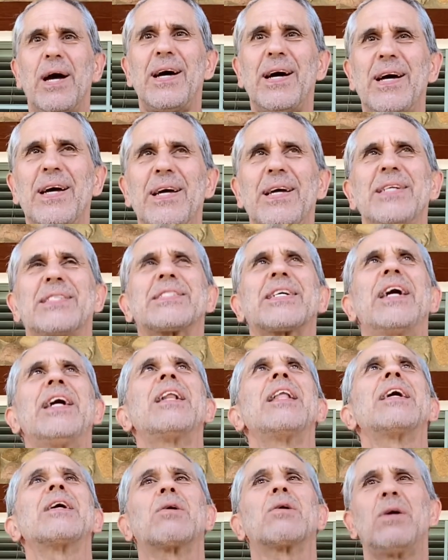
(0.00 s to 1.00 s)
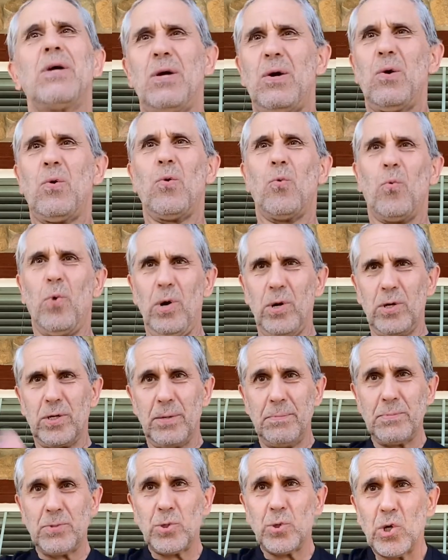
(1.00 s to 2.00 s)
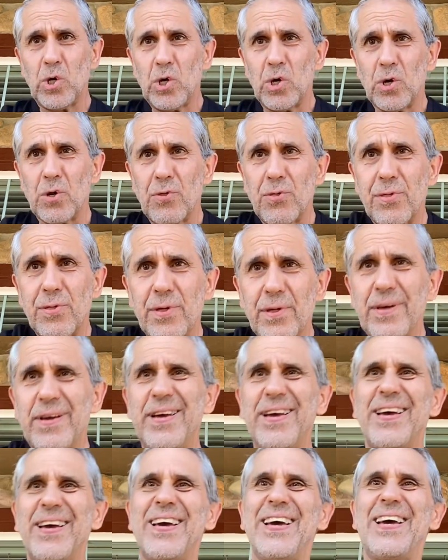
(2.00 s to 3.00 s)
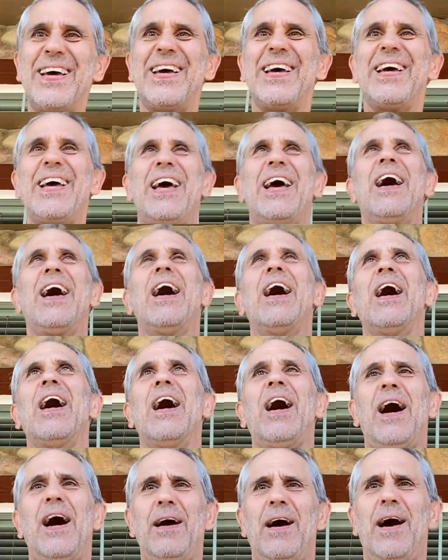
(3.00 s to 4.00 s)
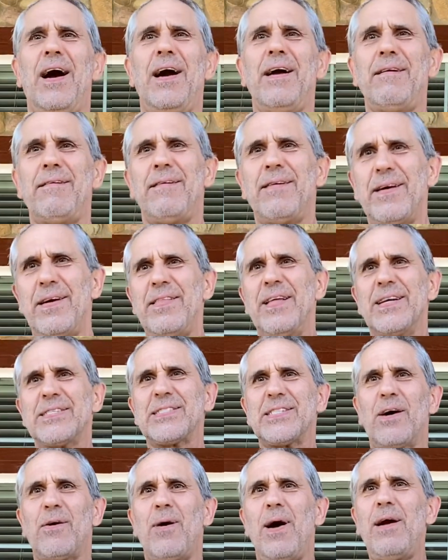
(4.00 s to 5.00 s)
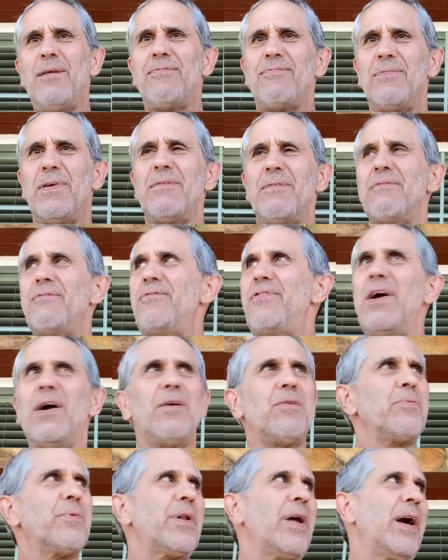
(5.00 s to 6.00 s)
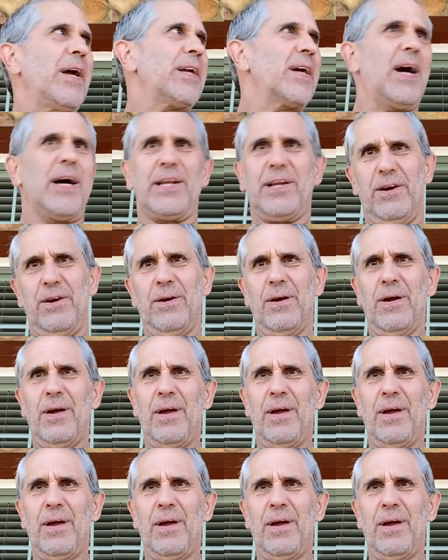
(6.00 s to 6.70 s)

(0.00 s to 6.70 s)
It's kind of like welcome to Earth. That's how I felt when I got here.